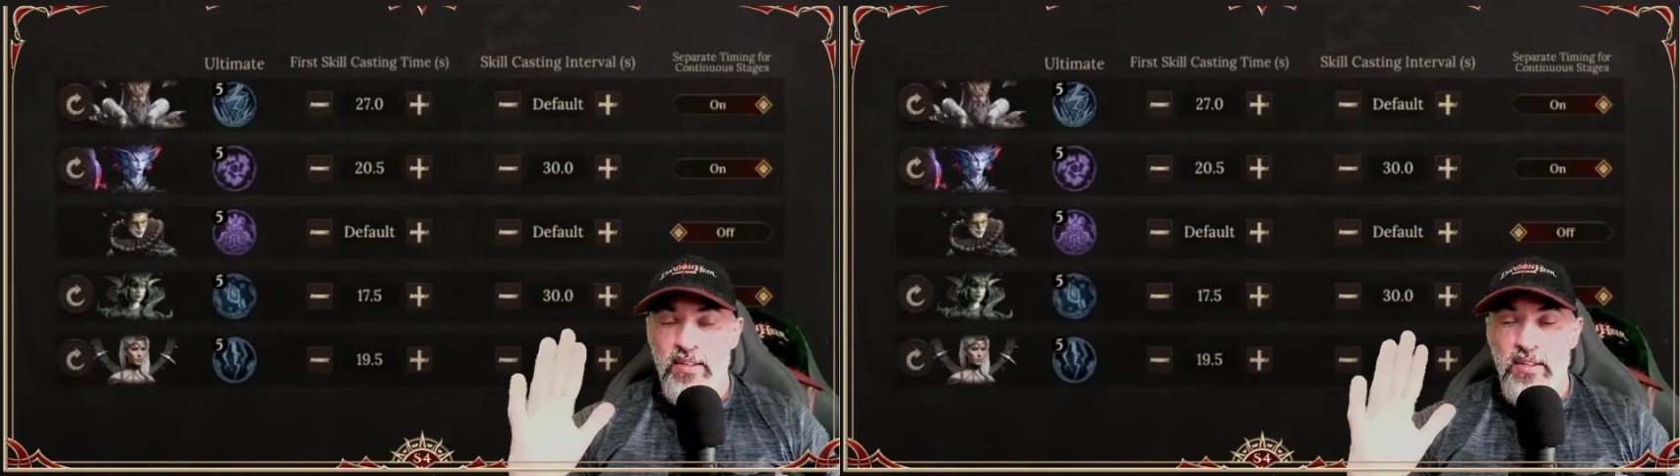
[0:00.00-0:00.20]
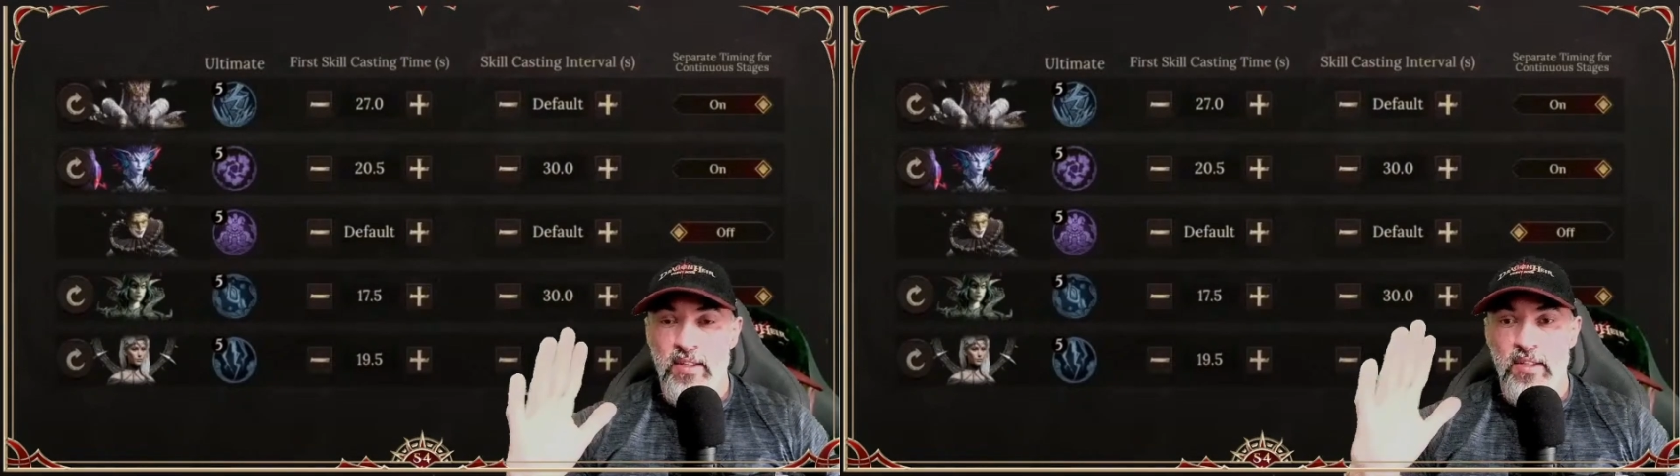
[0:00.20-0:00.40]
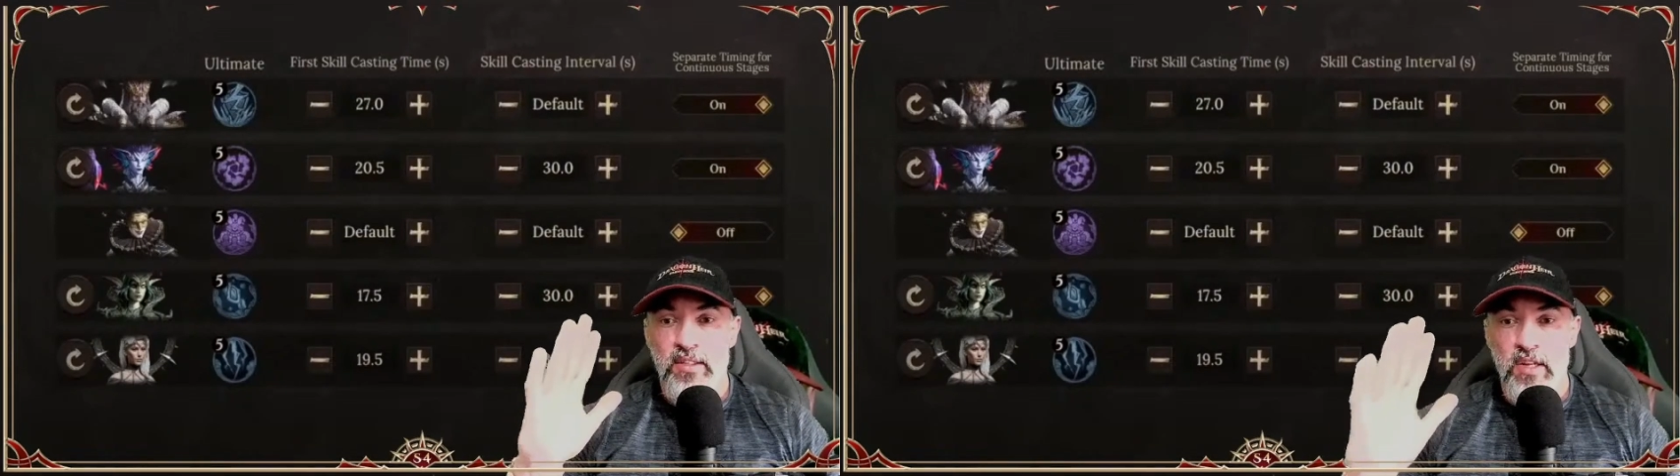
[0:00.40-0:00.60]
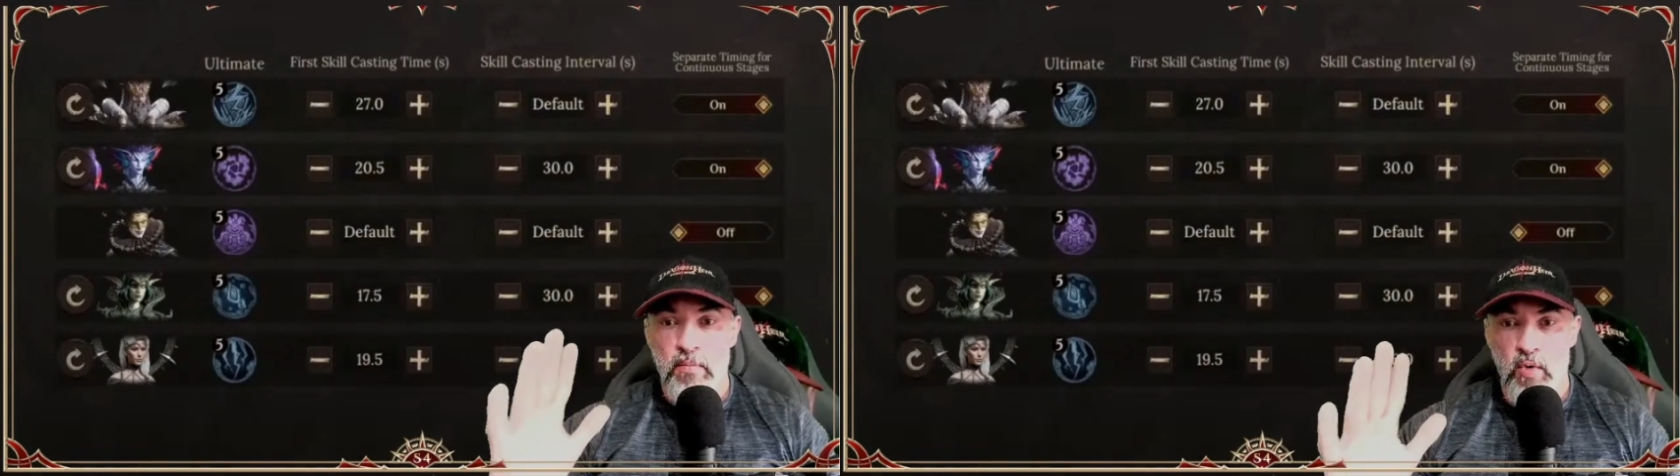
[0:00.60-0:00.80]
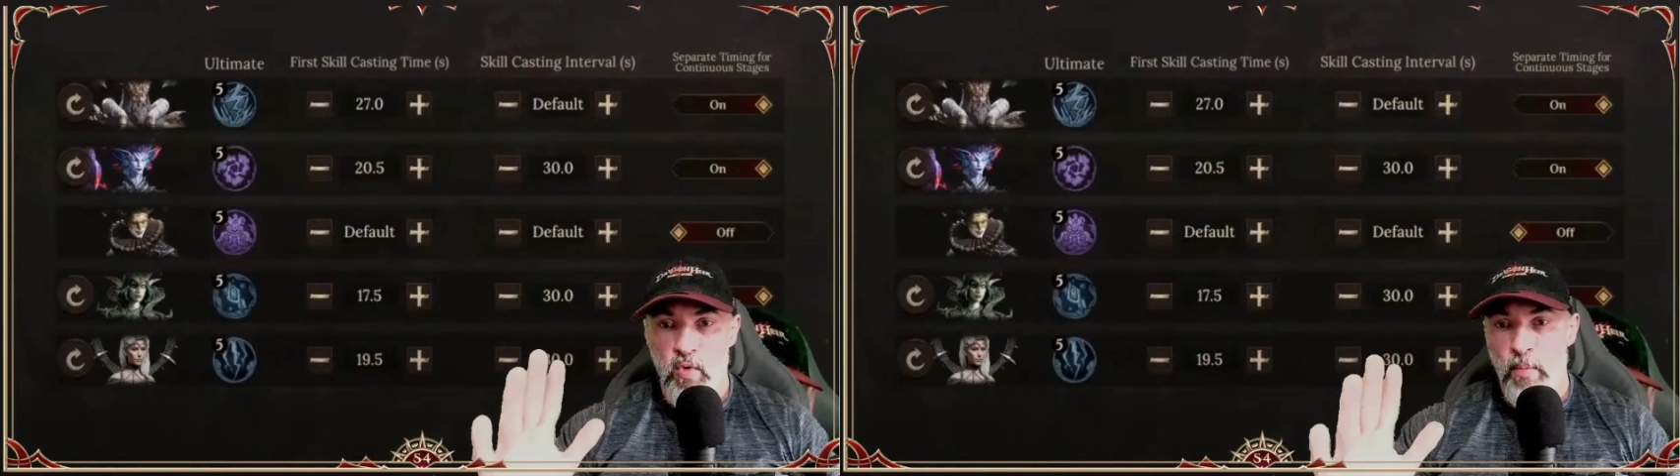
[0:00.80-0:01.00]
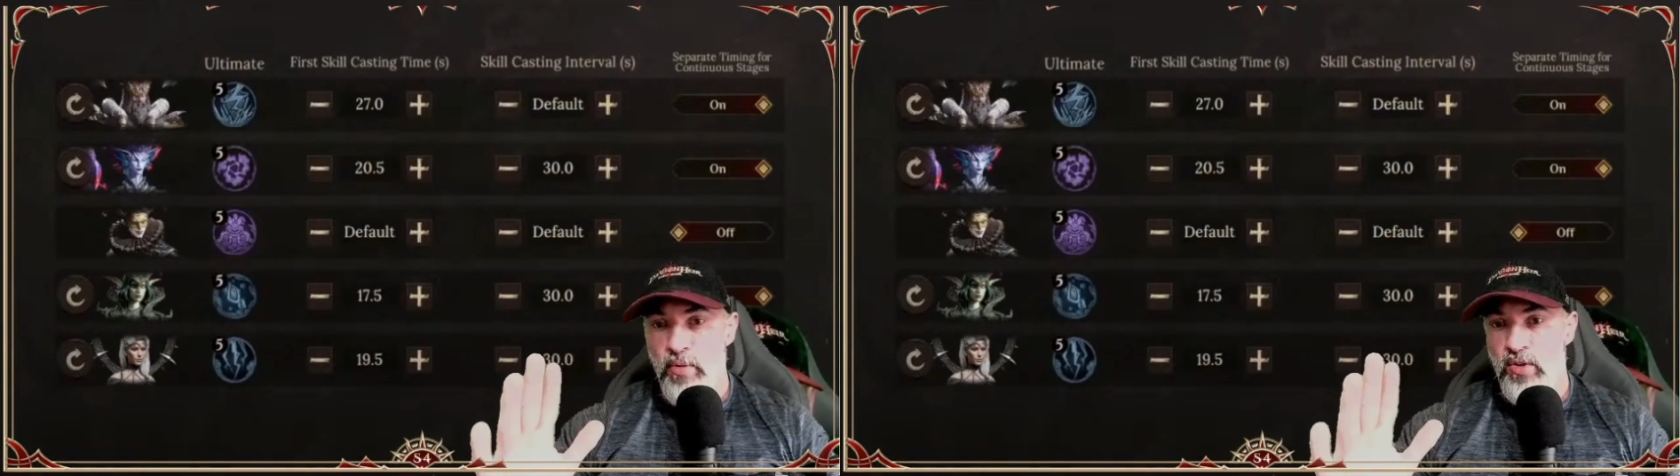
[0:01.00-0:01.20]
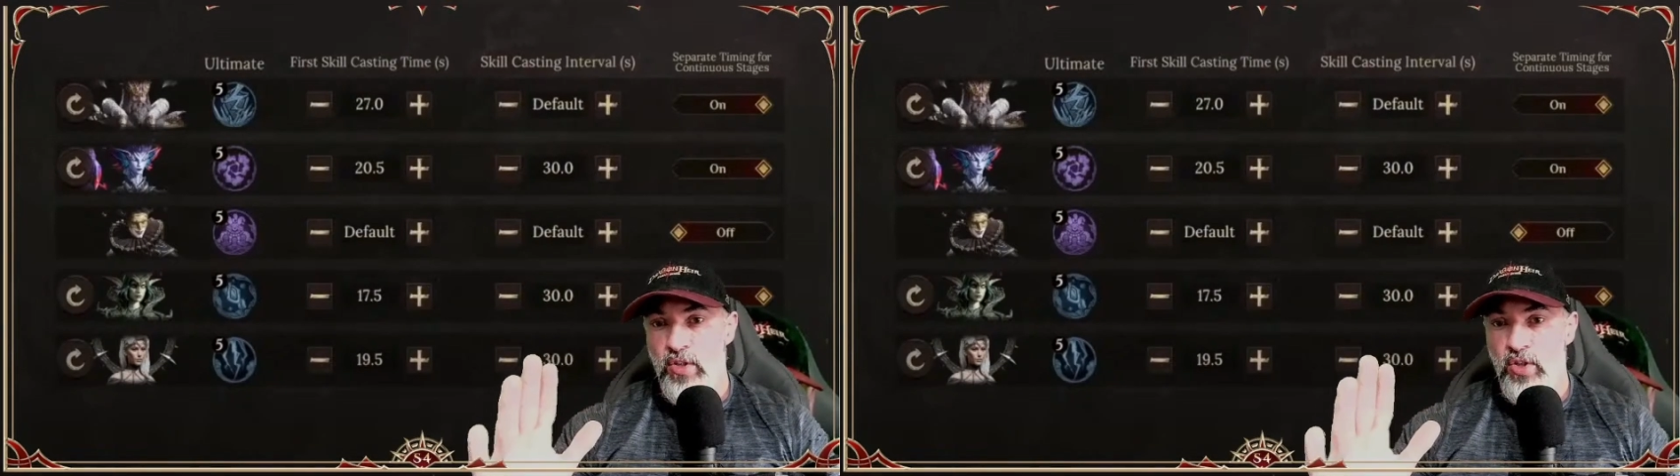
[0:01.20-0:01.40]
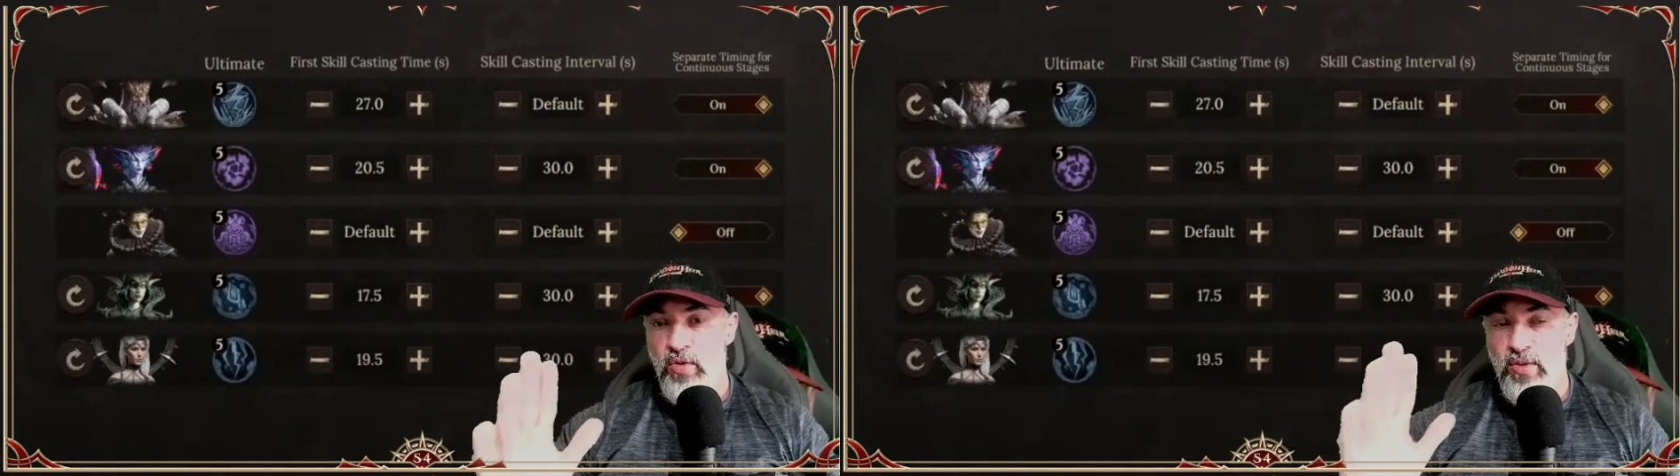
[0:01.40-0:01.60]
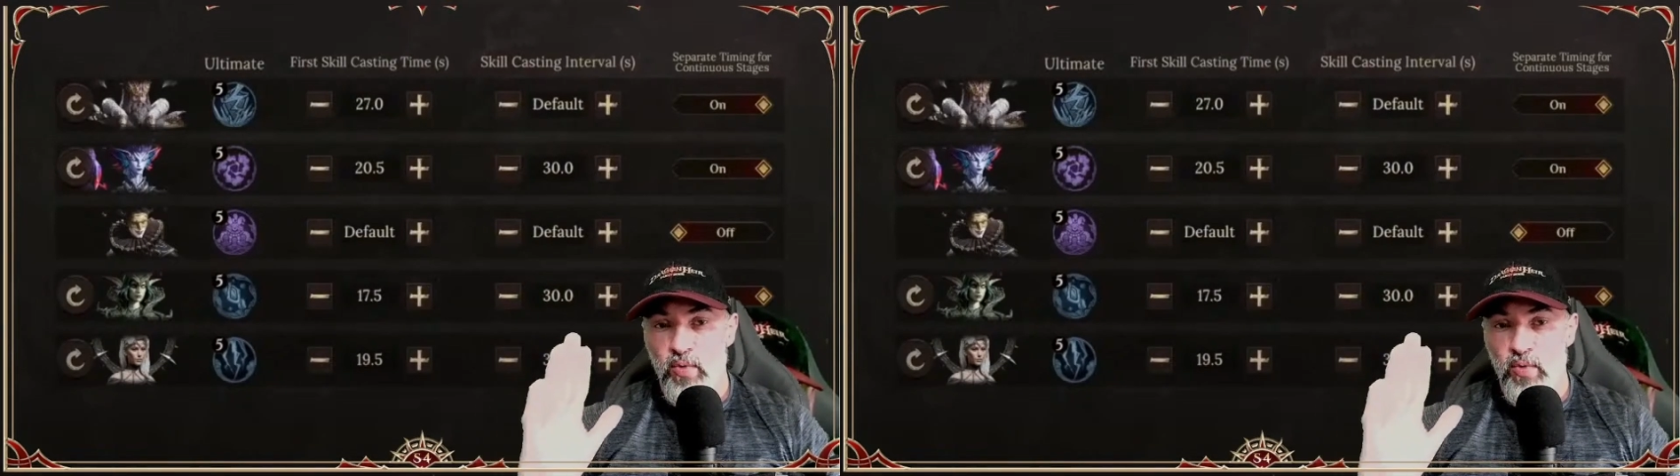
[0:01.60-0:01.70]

is the simple composition.